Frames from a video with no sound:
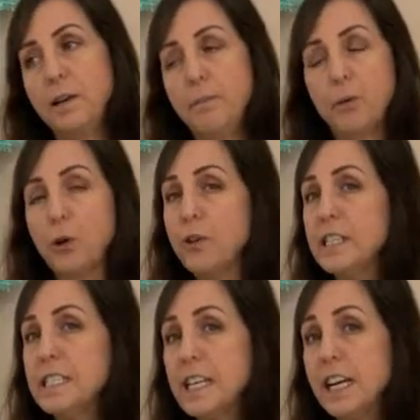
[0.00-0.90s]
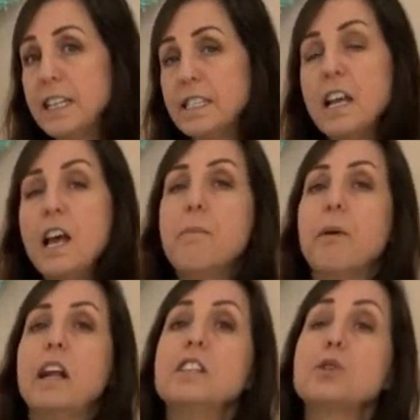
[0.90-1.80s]
embroidery designs,
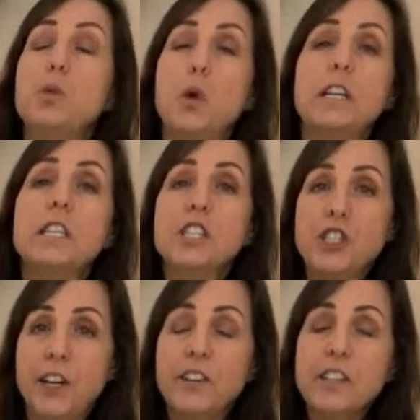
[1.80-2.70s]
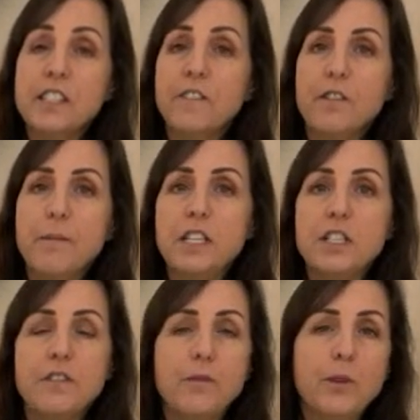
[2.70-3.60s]
but I just wanted to share this
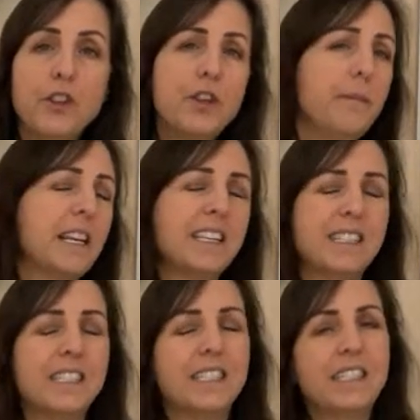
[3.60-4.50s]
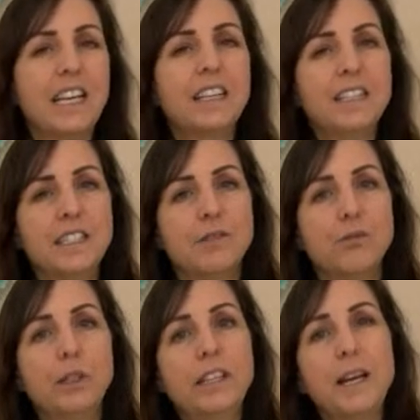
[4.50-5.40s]
information with you because this sale is
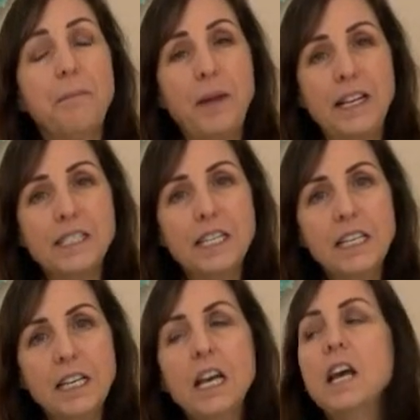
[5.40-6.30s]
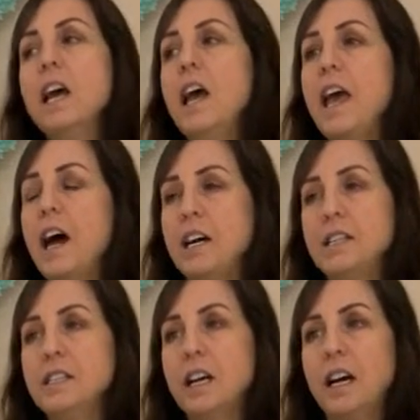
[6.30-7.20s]
really amazing,
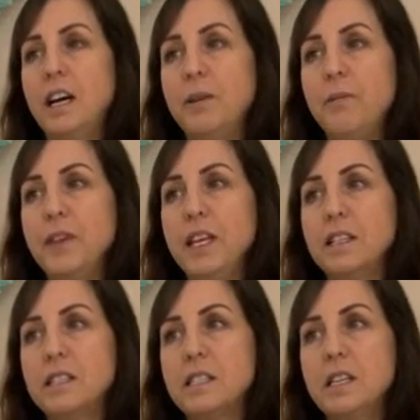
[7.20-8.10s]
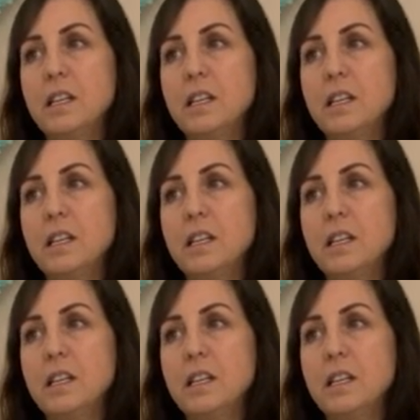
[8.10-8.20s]
and it's